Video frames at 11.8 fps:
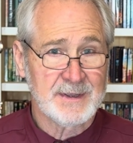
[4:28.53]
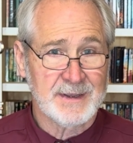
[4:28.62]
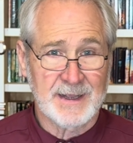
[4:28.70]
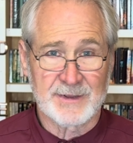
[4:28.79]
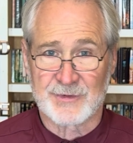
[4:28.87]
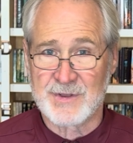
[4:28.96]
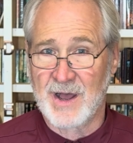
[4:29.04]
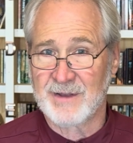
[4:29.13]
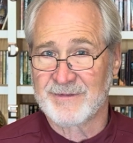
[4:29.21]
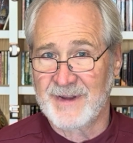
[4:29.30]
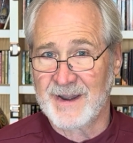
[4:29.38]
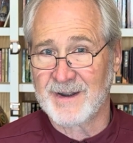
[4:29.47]
It's not
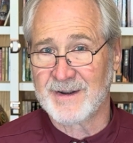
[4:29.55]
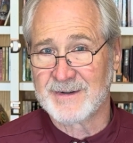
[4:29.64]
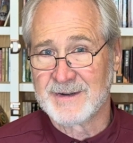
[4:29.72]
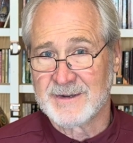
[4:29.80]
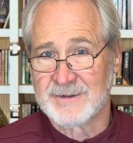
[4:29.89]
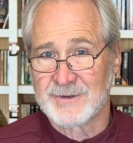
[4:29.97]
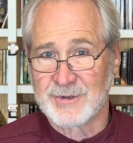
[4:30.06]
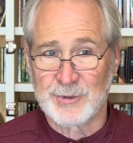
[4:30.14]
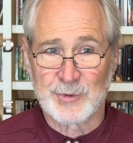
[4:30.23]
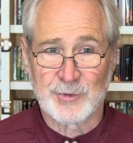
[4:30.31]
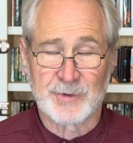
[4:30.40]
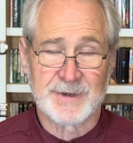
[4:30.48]
fair
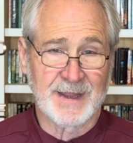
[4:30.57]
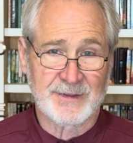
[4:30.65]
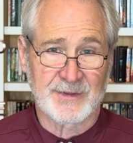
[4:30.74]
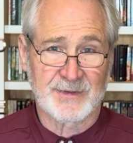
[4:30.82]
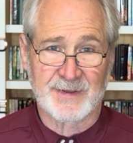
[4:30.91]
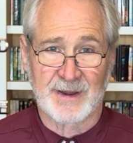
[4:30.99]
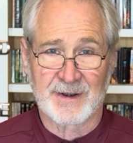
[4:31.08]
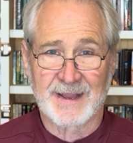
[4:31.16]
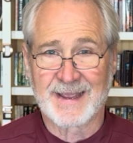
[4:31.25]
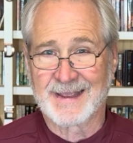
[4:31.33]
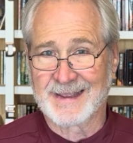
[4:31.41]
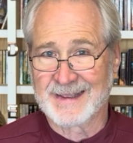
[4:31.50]
to necessarily